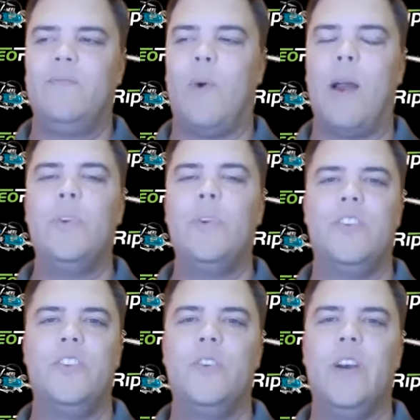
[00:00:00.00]
why wouldn't
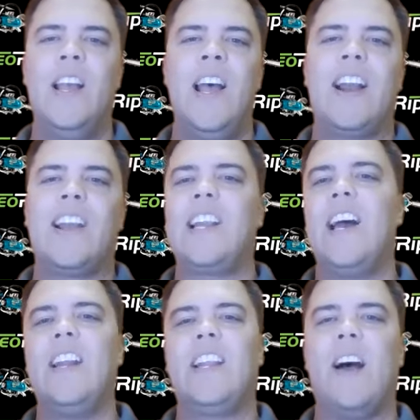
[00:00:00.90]
you do it? I got a
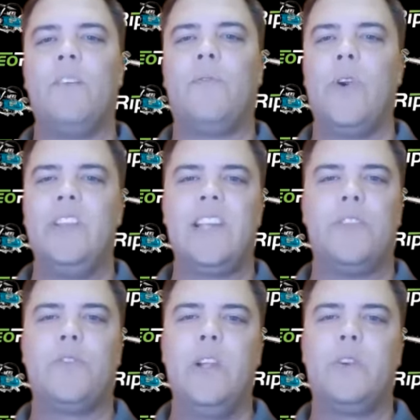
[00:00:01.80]
guy in California, he's
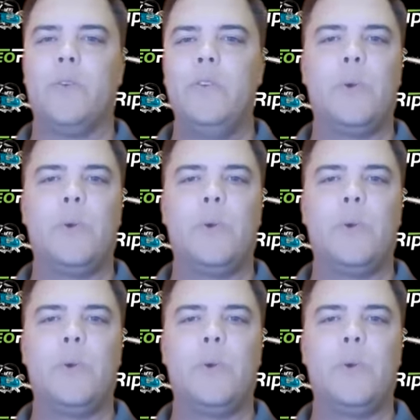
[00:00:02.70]
got 3 crews, but